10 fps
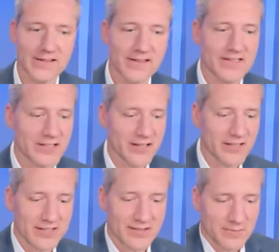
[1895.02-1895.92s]
it's
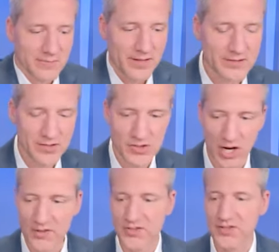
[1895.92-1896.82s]
just, it's
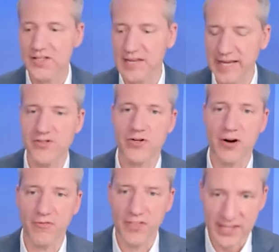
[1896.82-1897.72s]
just the nature
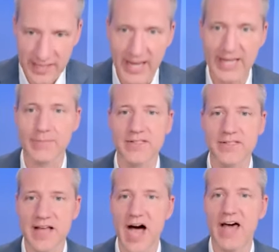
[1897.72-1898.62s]
of the game. It's
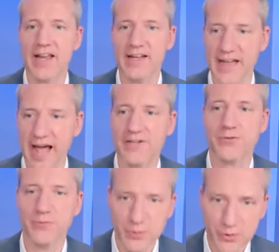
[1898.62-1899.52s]
not a
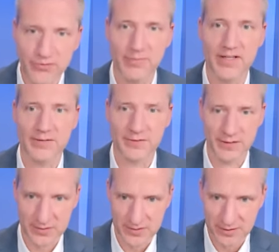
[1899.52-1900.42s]
natural movement,
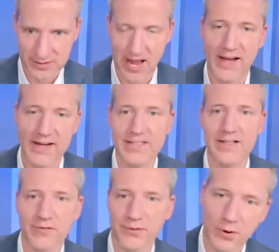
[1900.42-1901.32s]
this, this
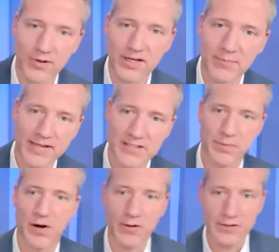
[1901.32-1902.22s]
idea of throwing a
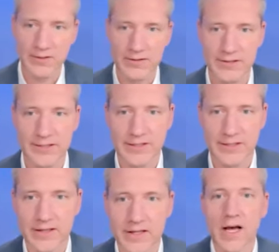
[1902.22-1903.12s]
baseball.
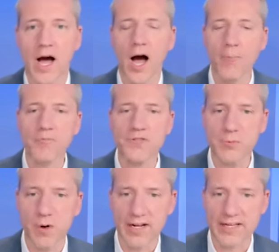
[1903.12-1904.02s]
Uh,
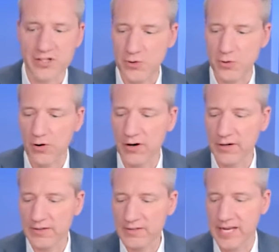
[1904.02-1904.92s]
did want to get
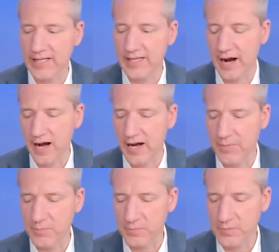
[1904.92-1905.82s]
your take
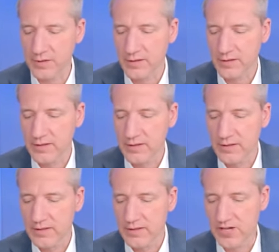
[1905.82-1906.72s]
on
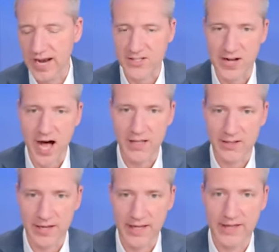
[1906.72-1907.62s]
Jackson
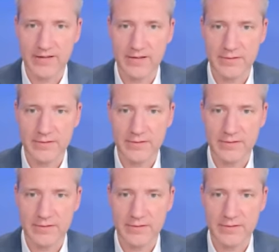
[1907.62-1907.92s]
Holliday.